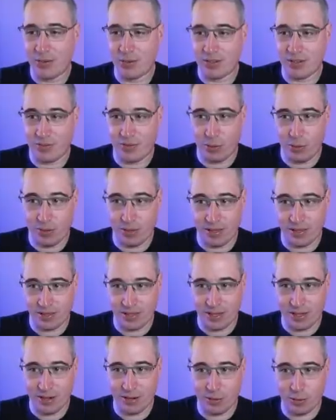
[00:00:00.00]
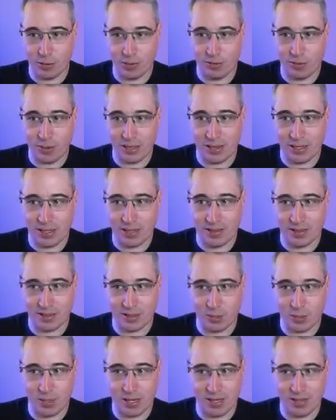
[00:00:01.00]
there's a few things here where if we click
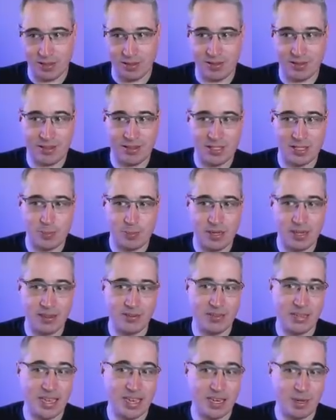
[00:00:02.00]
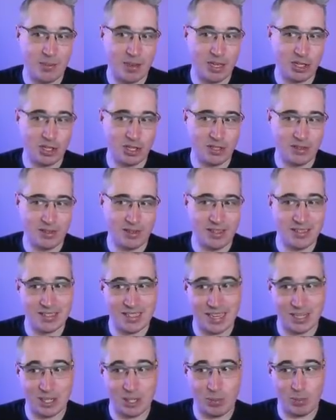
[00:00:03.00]
this way, the speed of the animation
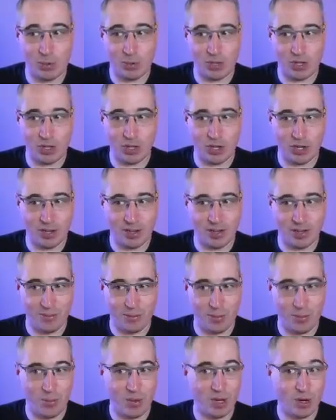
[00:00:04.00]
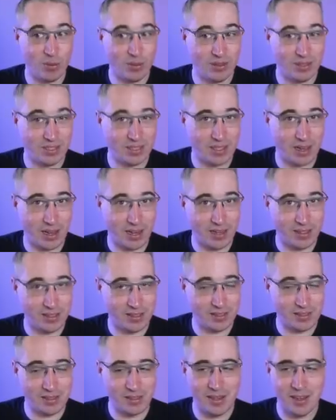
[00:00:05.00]
is actually pretty good when we go on the
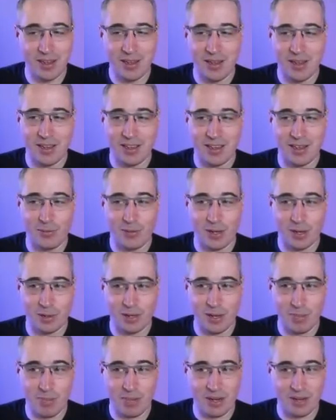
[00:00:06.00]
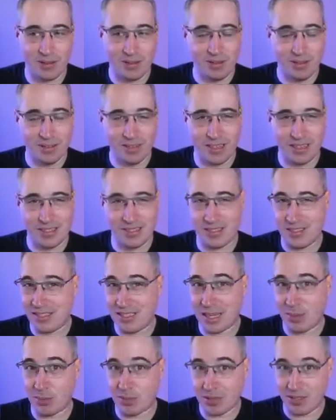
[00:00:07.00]
sides. If we go in the middle, it's
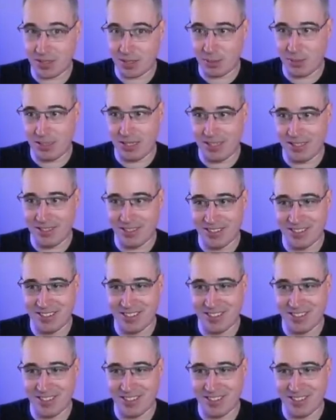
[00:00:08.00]
double the speed